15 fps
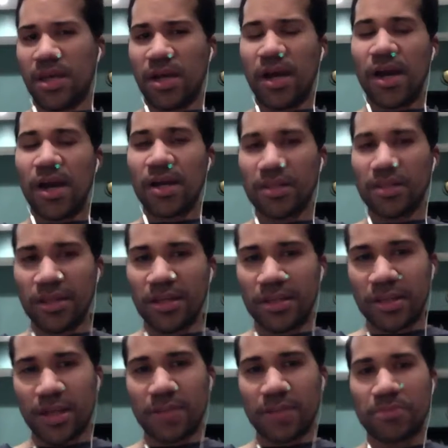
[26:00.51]
I like
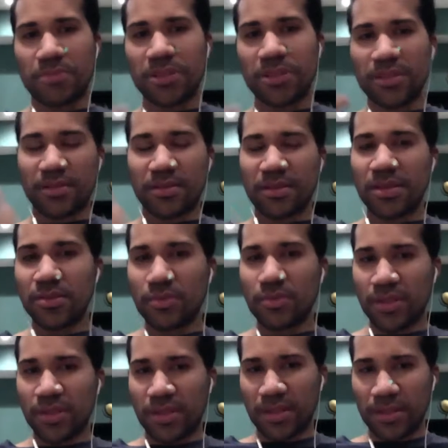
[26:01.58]
that. But the thing
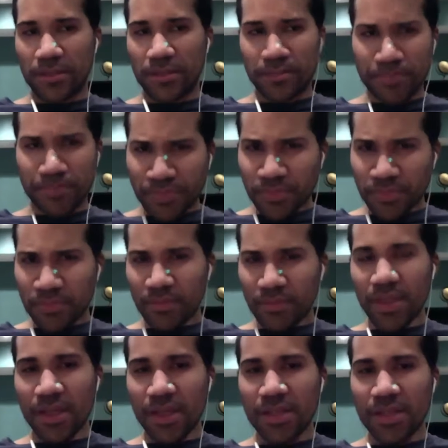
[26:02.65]
with it
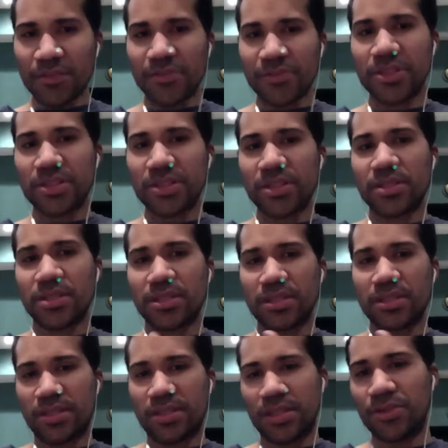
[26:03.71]
is, for instance,
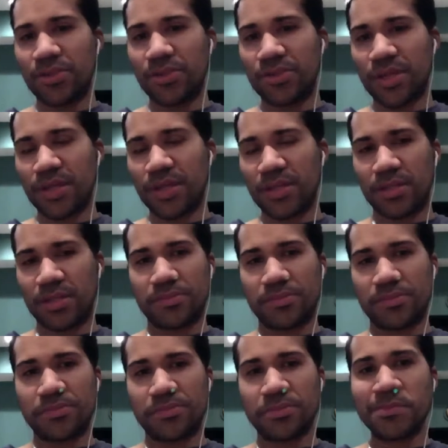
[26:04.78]
let's say you get
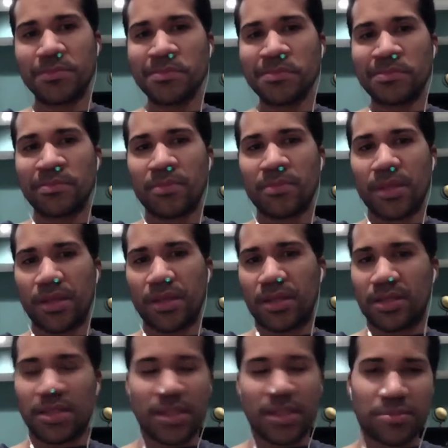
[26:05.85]
like a
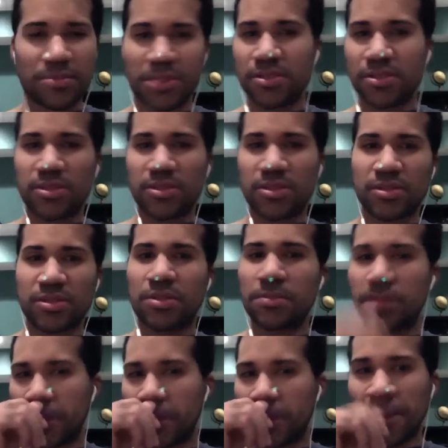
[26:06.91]
text message or
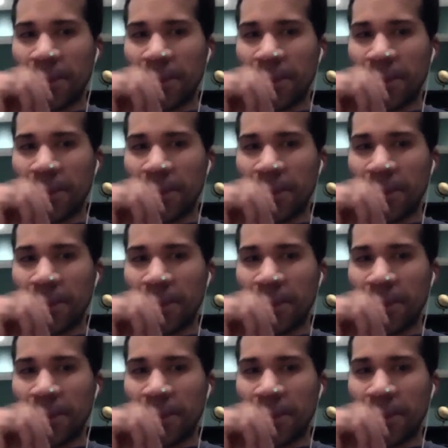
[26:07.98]
something,